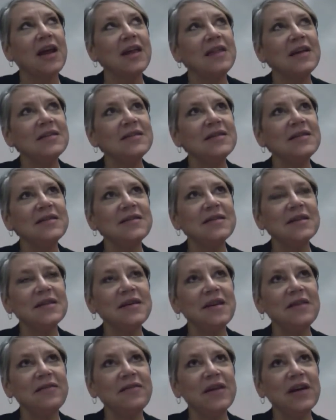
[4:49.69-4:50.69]
This is
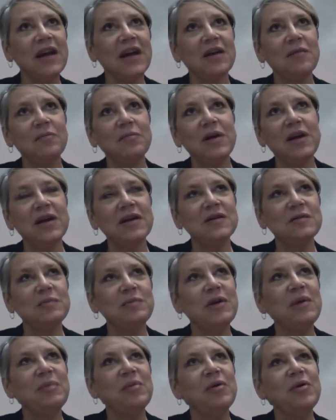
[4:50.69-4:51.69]
significant because
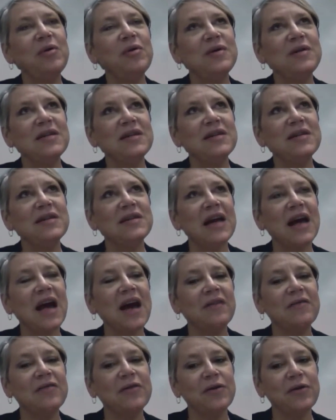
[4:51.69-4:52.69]
people who tend to
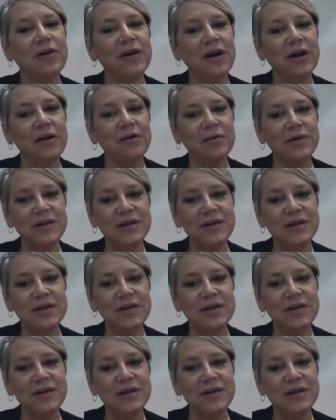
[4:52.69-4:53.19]
have urinary